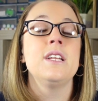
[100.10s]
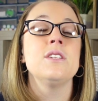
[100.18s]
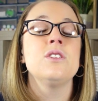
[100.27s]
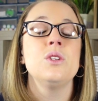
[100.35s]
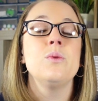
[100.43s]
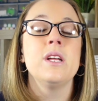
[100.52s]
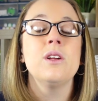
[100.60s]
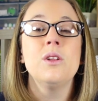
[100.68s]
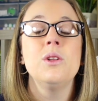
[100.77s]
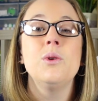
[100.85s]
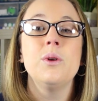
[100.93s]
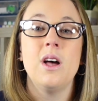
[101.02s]
it is to
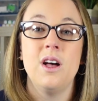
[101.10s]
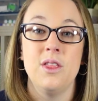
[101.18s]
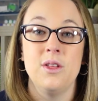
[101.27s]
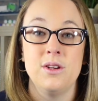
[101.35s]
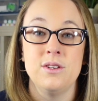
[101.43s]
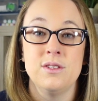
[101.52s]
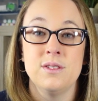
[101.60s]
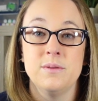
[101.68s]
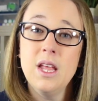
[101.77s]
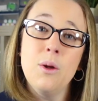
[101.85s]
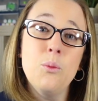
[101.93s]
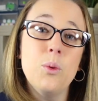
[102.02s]
include others.
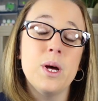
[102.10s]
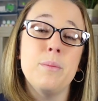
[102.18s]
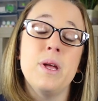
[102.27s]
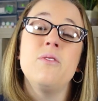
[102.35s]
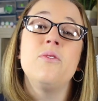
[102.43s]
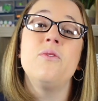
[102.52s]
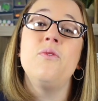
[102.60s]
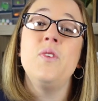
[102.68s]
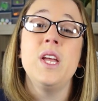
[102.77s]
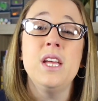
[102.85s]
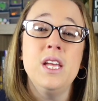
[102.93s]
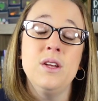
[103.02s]
And one of my
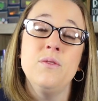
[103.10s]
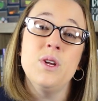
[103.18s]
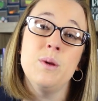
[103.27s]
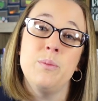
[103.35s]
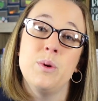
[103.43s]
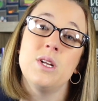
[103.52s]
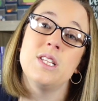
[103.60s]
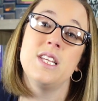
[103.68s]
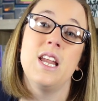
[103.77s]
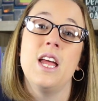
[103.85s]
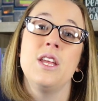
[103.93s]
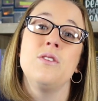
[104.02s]
favorite books
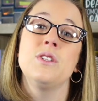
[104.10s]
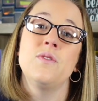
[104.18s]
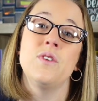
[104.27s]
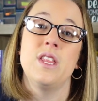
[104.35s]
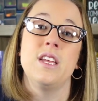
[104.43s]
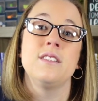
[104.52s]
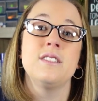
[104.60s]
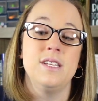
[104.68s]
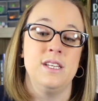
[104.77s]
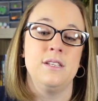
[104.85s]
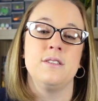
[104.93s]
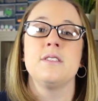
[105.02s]
that I use for this
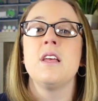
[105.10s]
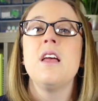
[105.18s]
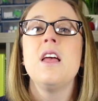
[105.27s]
is